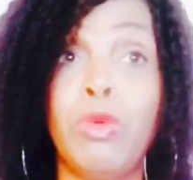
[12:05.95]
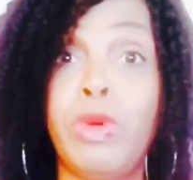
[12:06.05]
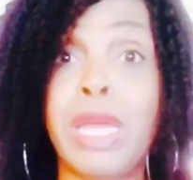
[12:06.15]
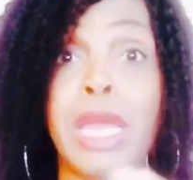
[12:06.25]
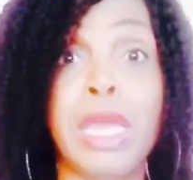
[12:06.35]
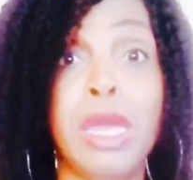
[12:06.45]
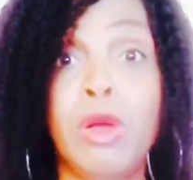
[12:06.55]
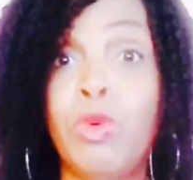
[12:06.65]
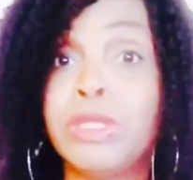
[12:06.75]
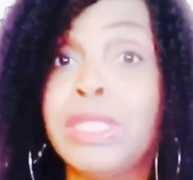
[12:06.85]
when I
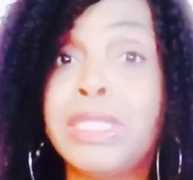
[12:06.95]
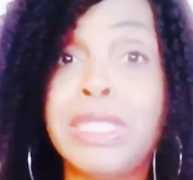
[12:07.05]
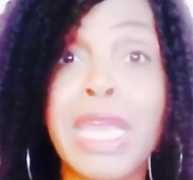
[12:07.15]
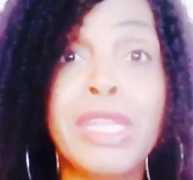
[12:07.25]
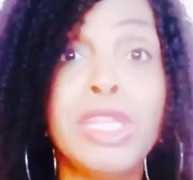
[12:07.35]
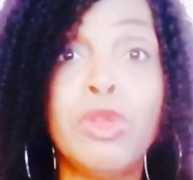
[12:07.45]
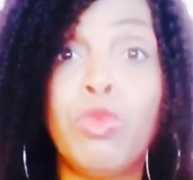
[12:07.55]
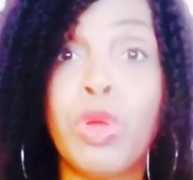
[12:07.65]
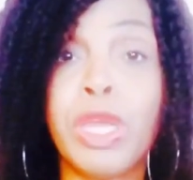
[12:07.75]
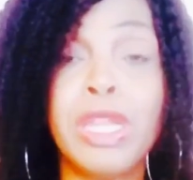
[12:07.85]
was a
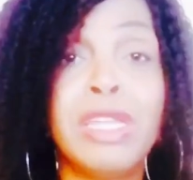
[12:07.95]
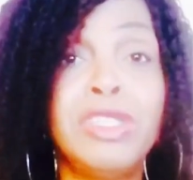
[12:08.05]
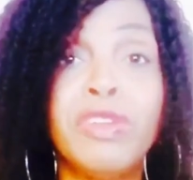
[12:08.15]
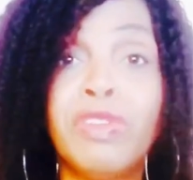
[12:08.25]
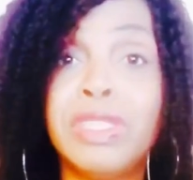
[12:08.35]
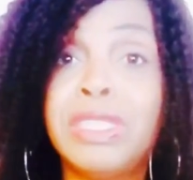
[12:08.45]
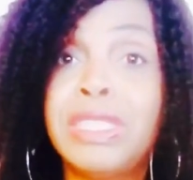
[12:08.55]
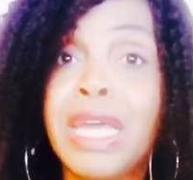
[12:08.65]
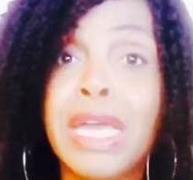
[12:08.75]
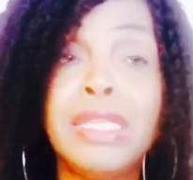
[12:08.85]
stand-in working on different
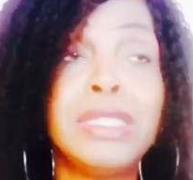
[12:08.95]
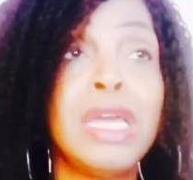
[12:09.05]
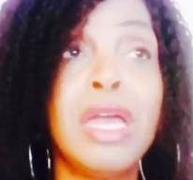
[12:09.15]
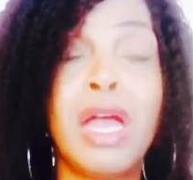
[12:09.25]
sets.